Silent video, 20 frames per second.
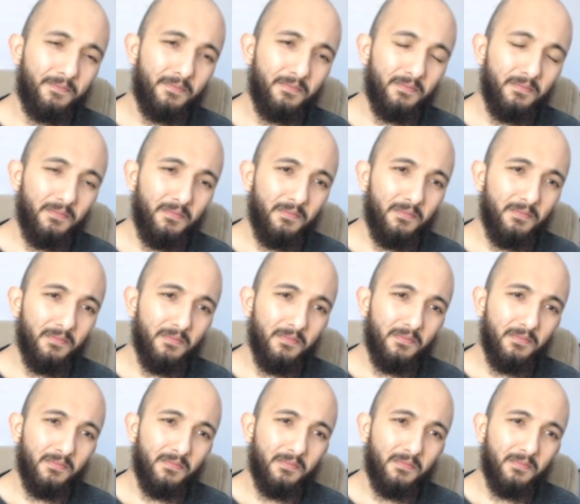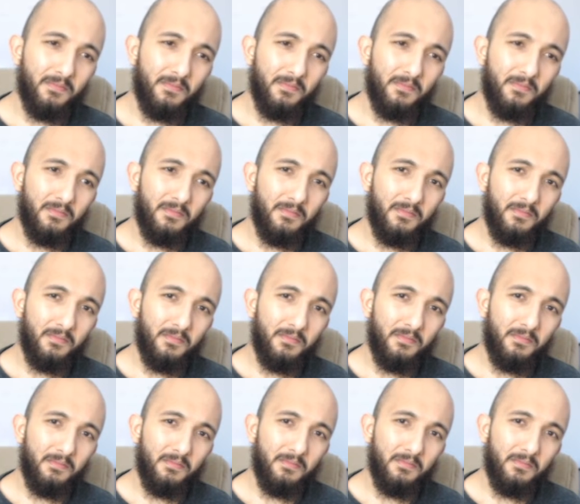
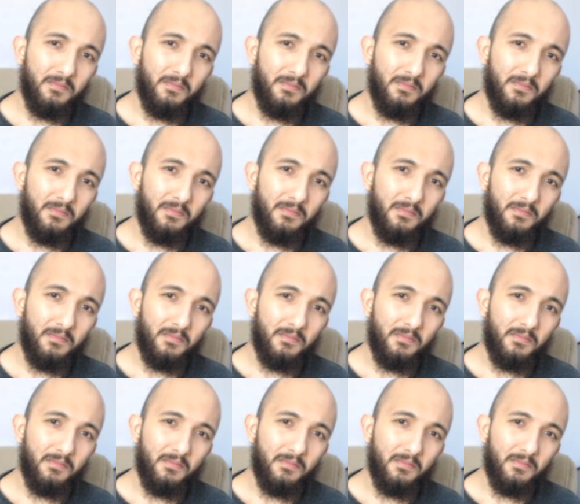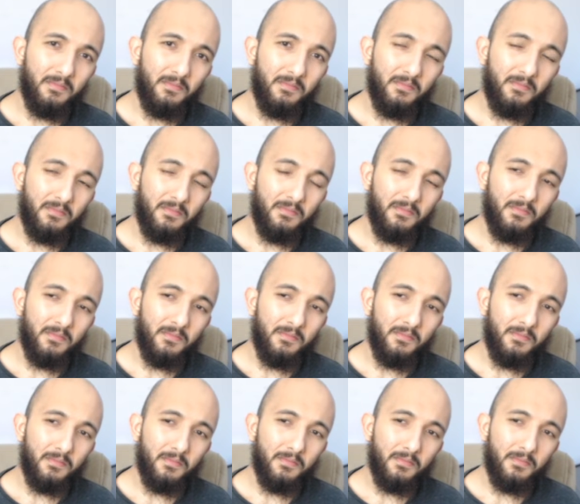
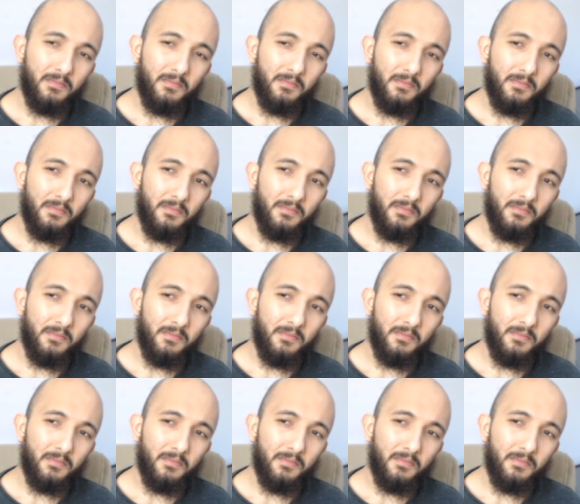[no speech]